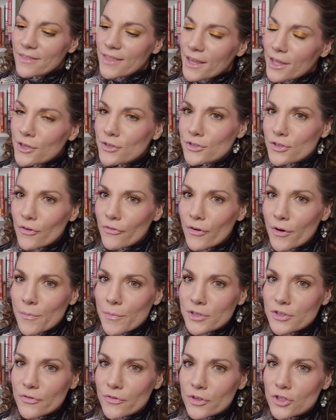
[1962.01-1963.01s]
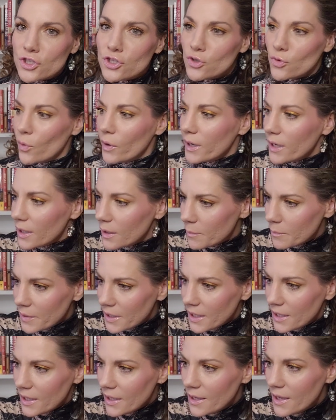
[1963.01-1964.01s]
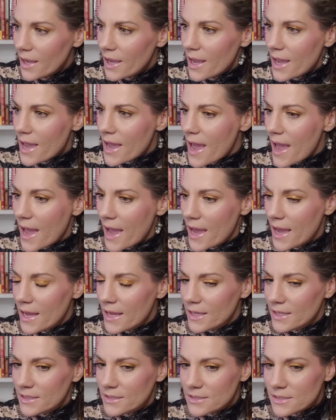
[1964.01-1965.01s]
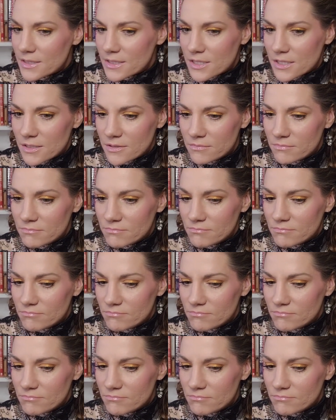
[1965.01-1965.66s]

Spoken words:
Thank you so very much for joining me. And